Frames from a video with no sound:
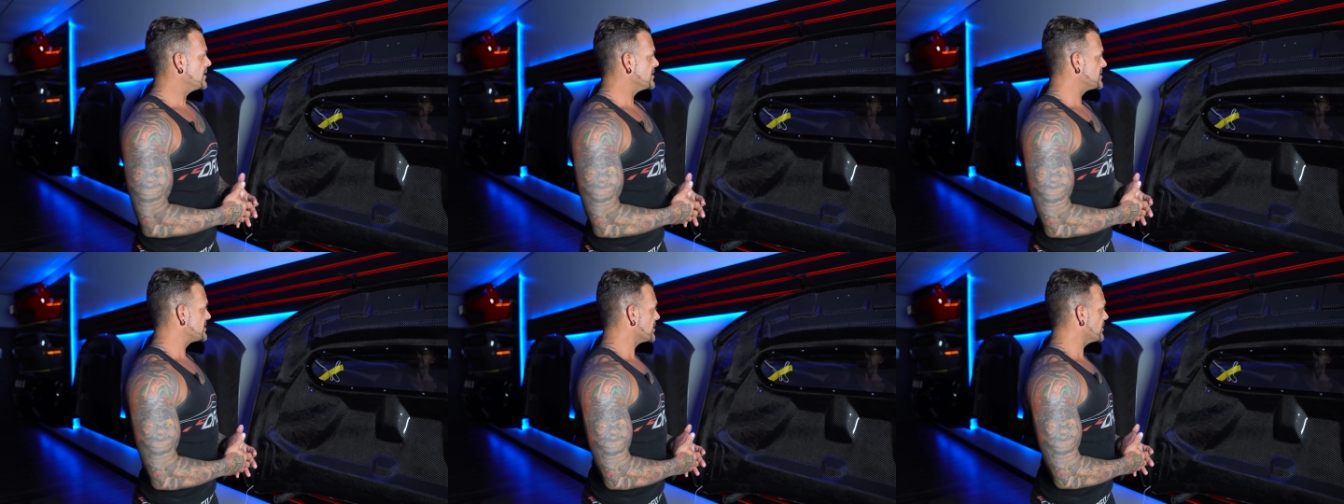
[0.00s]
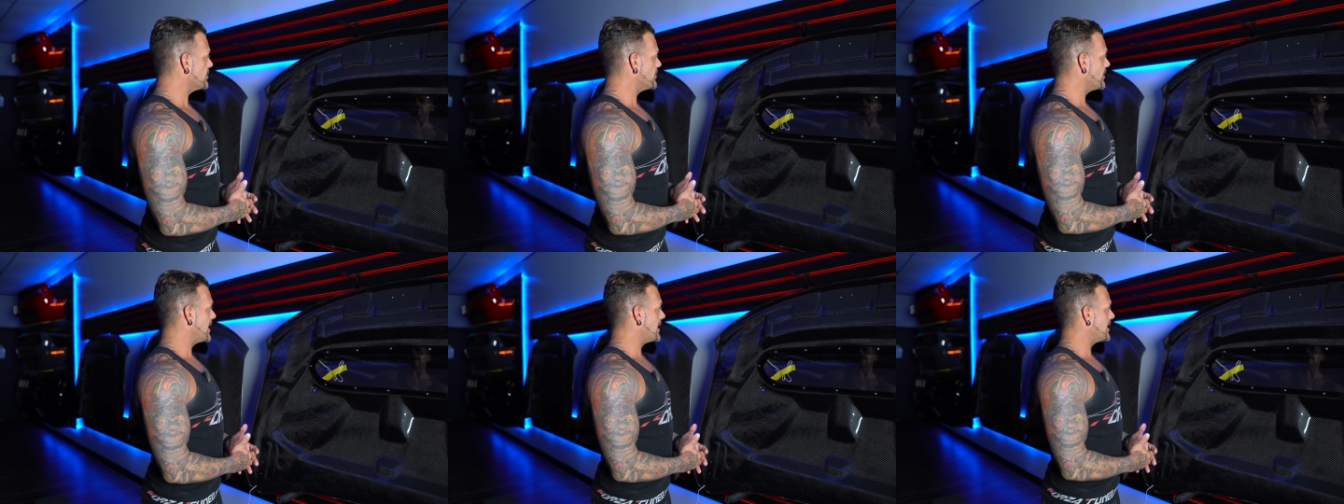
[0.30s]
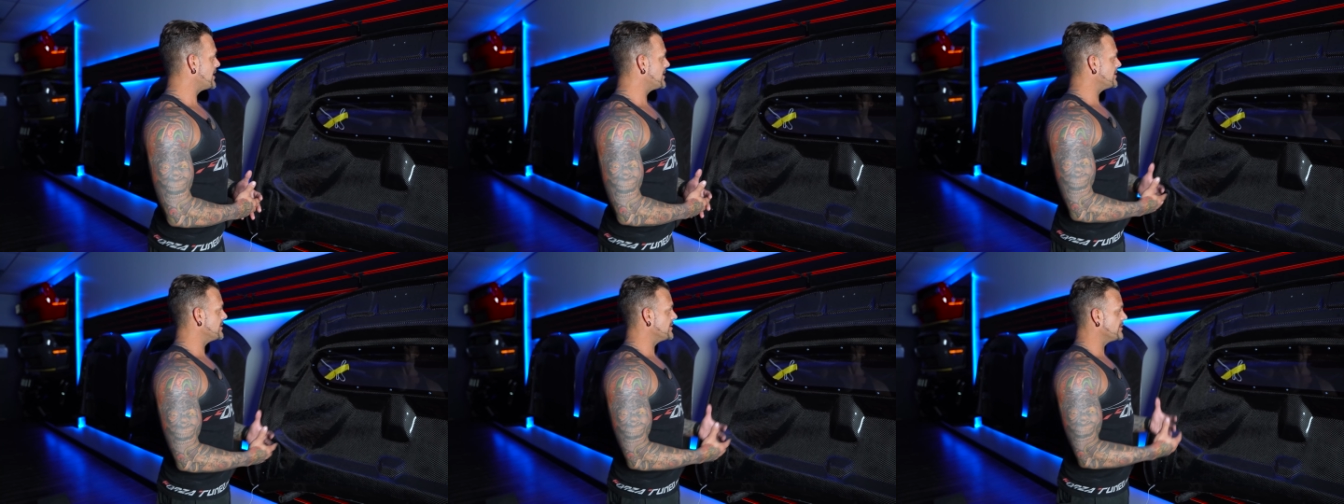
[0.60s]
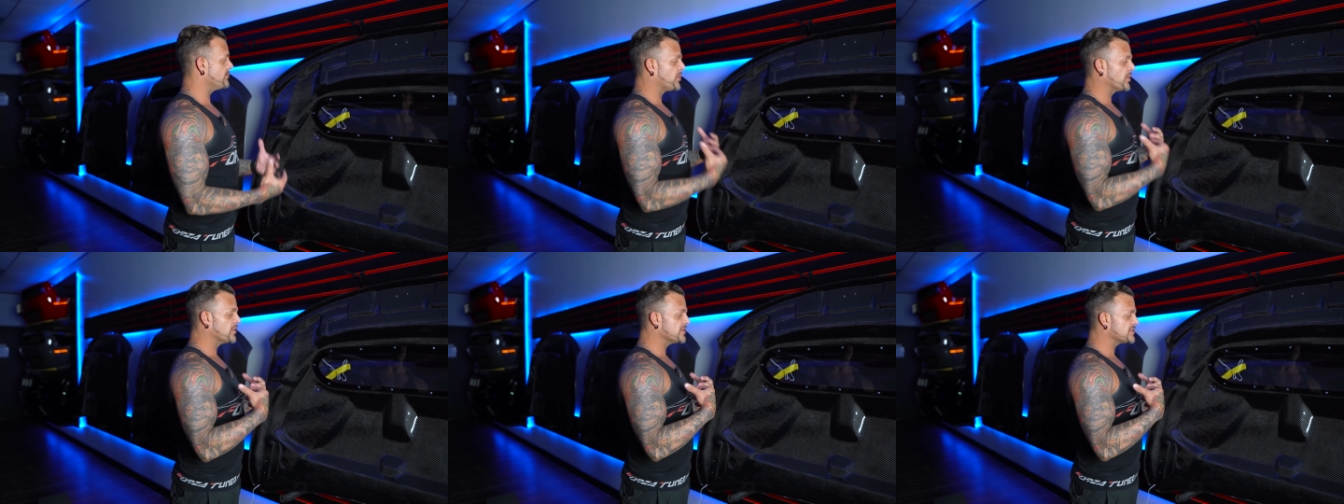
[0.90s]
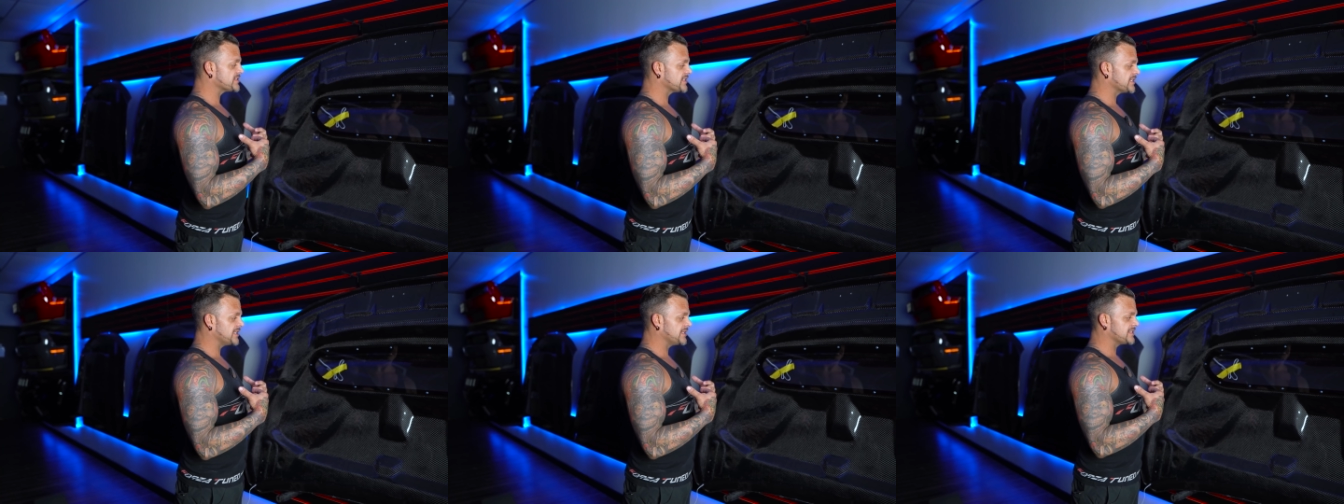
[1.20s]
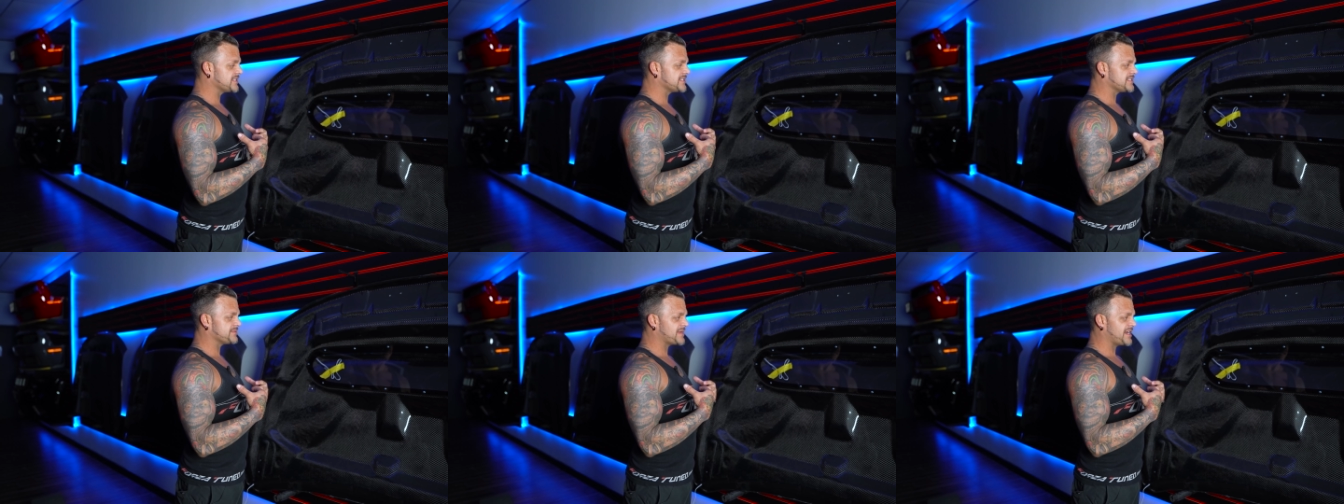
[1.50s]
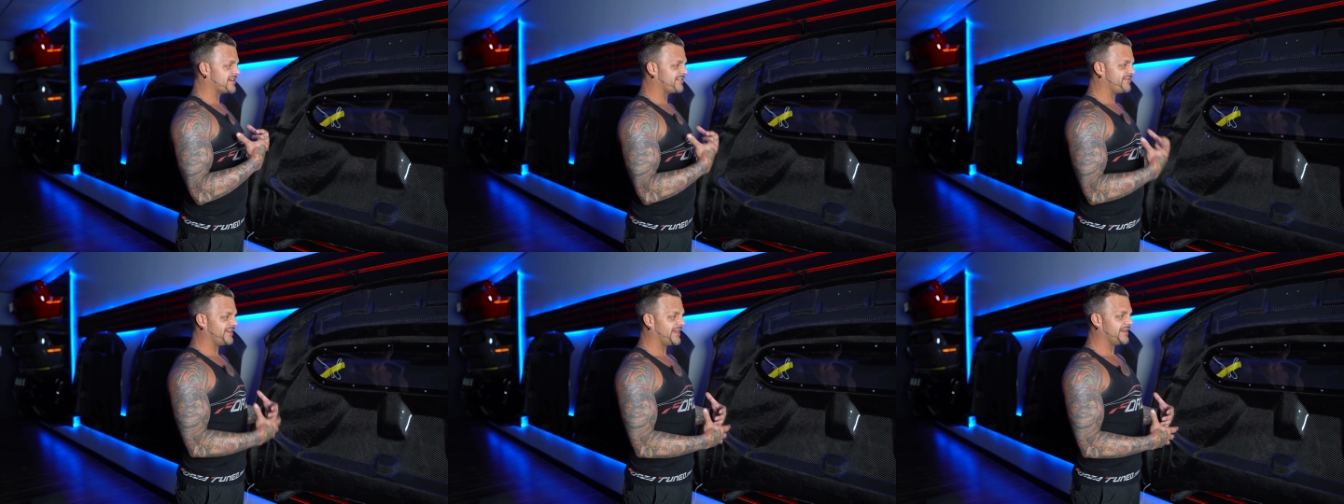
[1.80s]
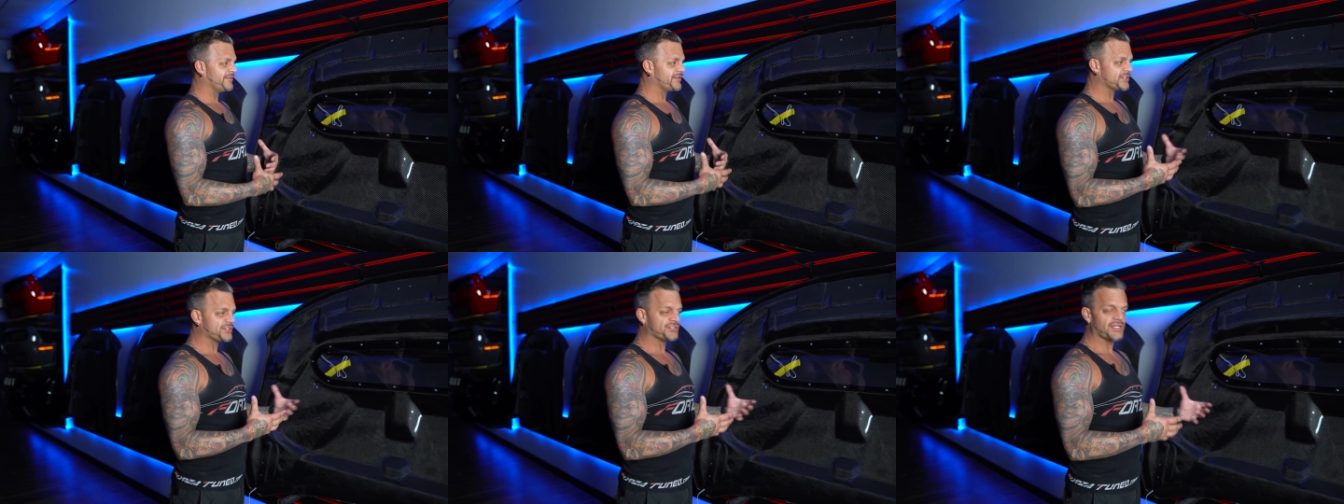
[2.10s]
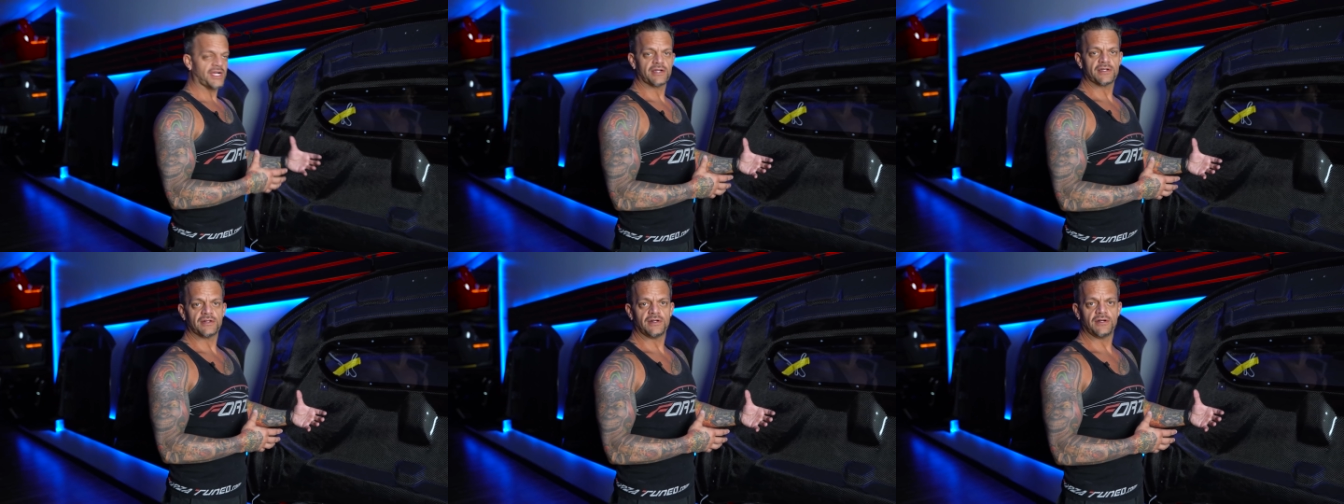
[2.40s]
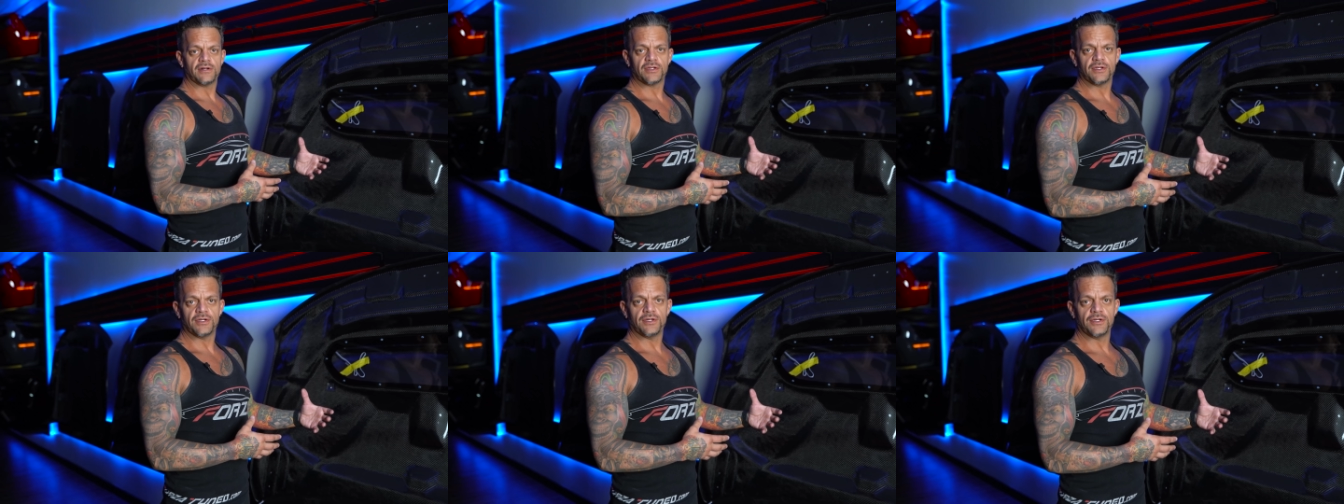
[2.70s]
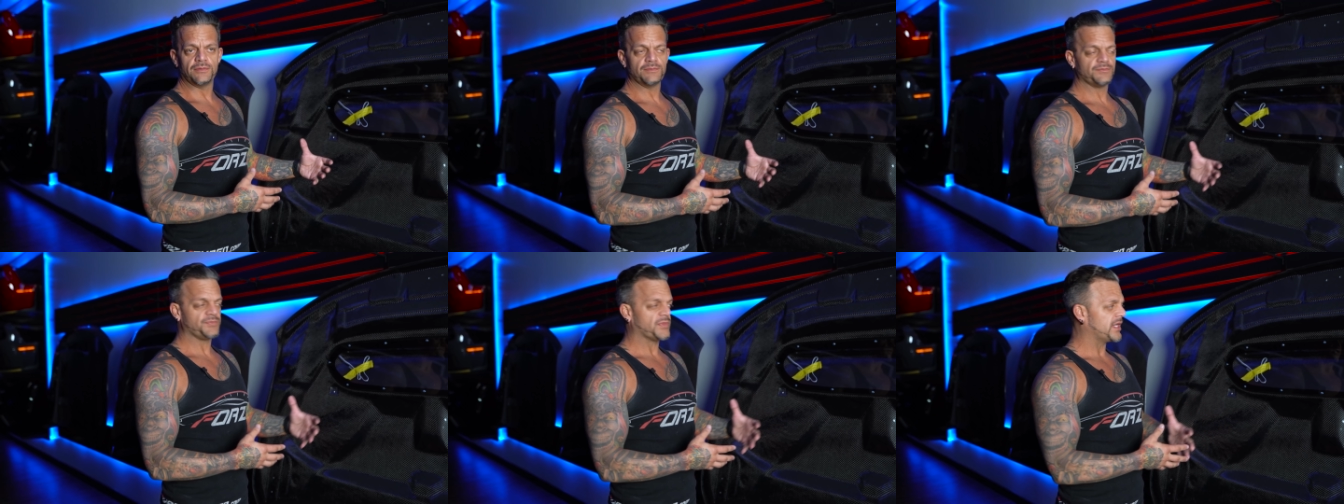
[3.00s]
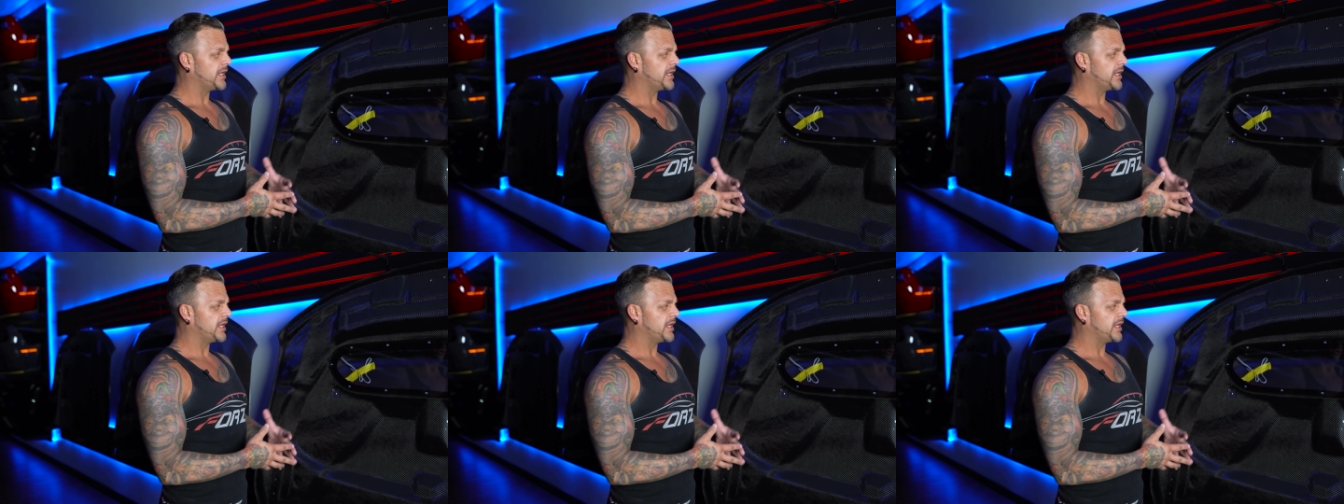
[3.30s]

So personally, this is my favorite Trackhawk hood.